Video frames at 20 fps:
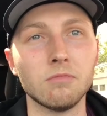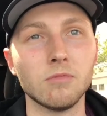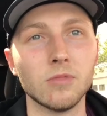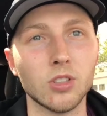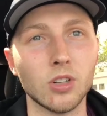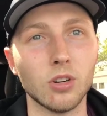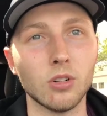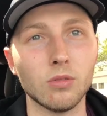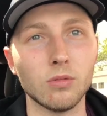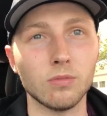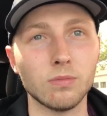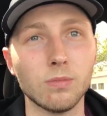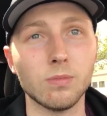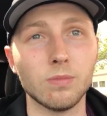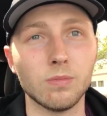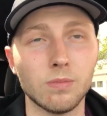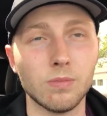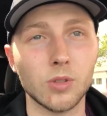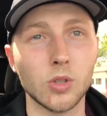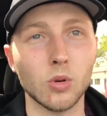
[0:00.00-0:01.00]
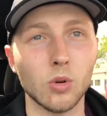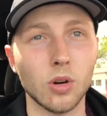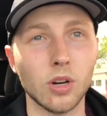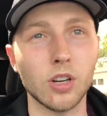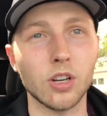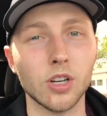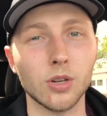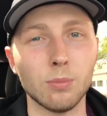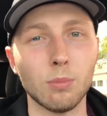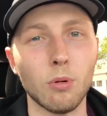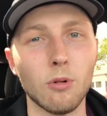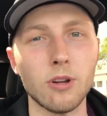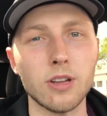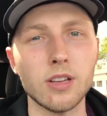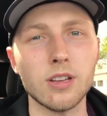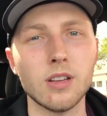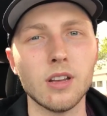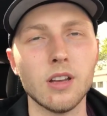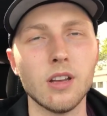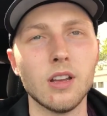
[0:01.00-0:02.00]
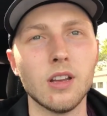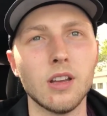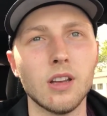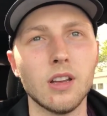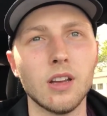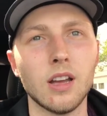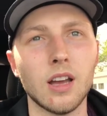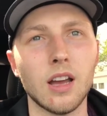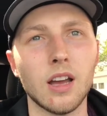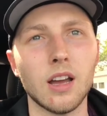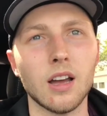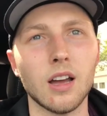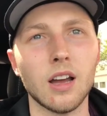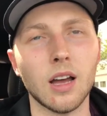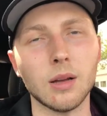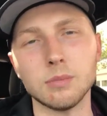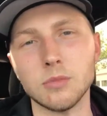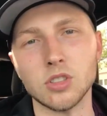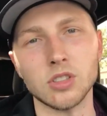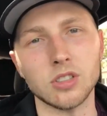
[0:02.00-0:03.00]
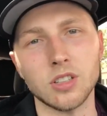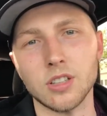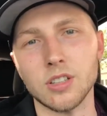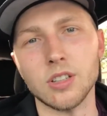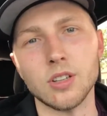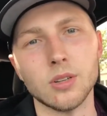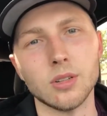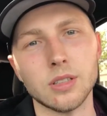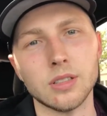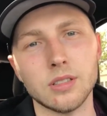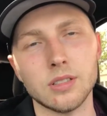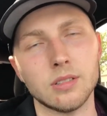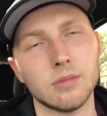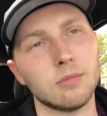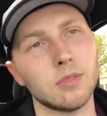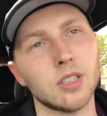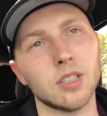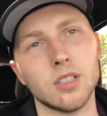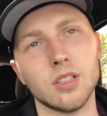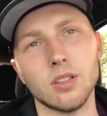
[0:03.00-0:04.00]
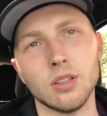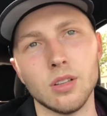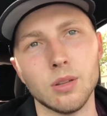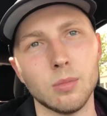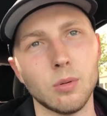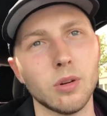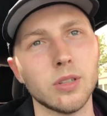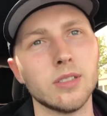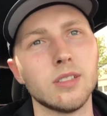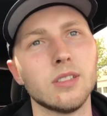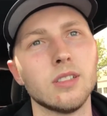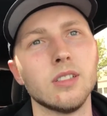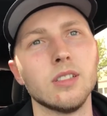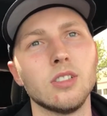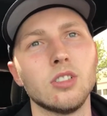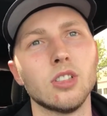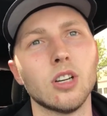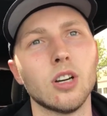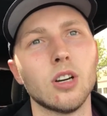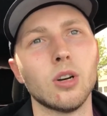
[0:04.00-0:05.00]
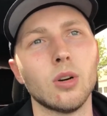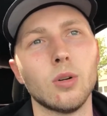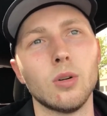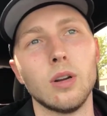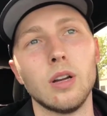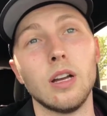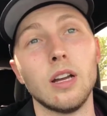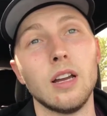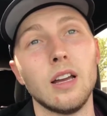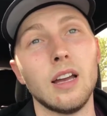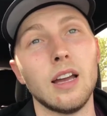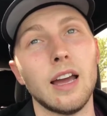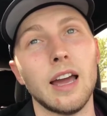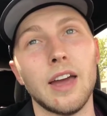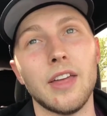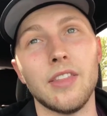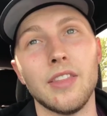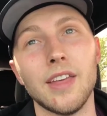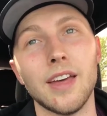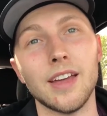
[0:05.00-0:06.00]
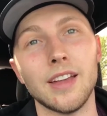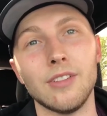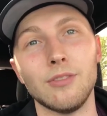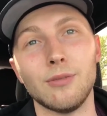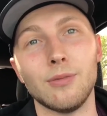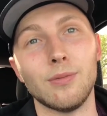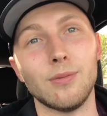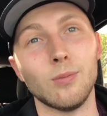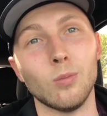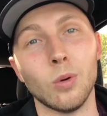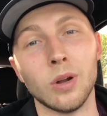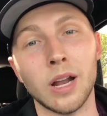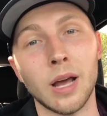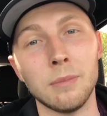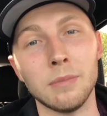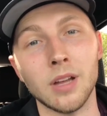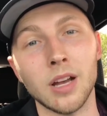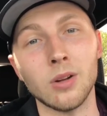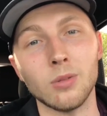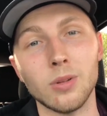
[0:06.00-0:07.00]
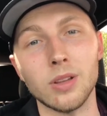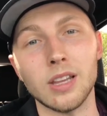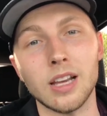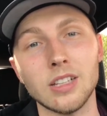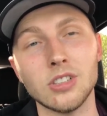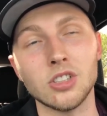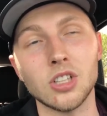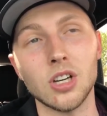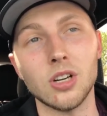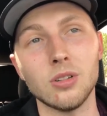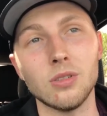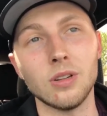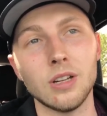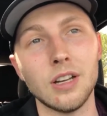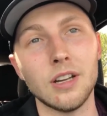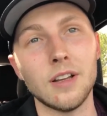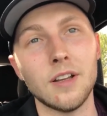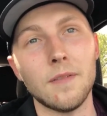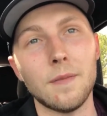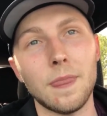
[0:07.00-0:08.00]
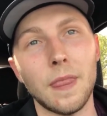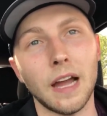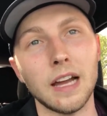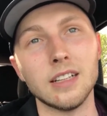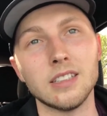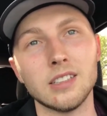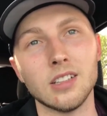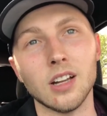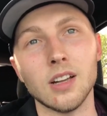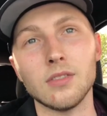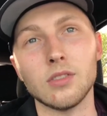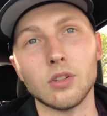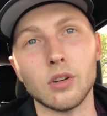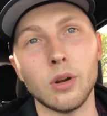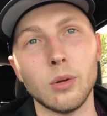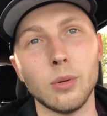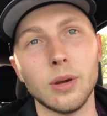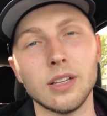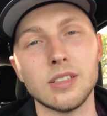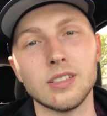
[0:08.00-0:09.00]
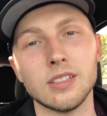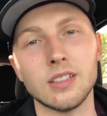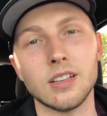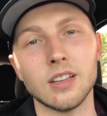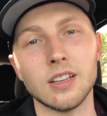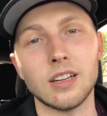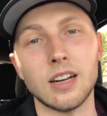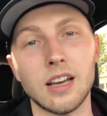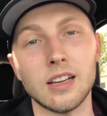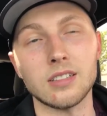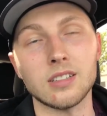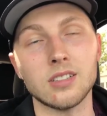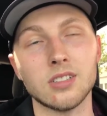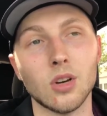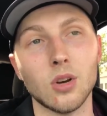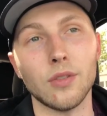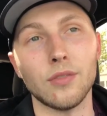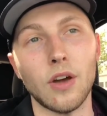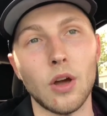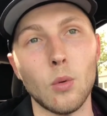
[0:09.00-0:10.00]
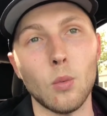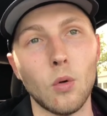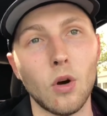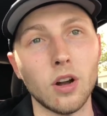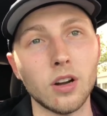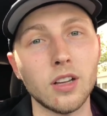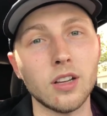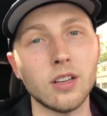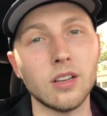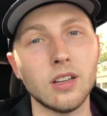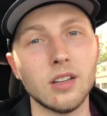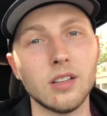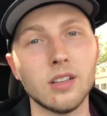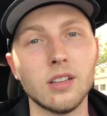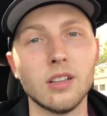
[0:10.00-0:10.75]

you know, to a good point, I'm just going to do it. I'm going to do the Boise show. And then when I'm done with that show, I still have 3 weeks until the next. So if I wanted,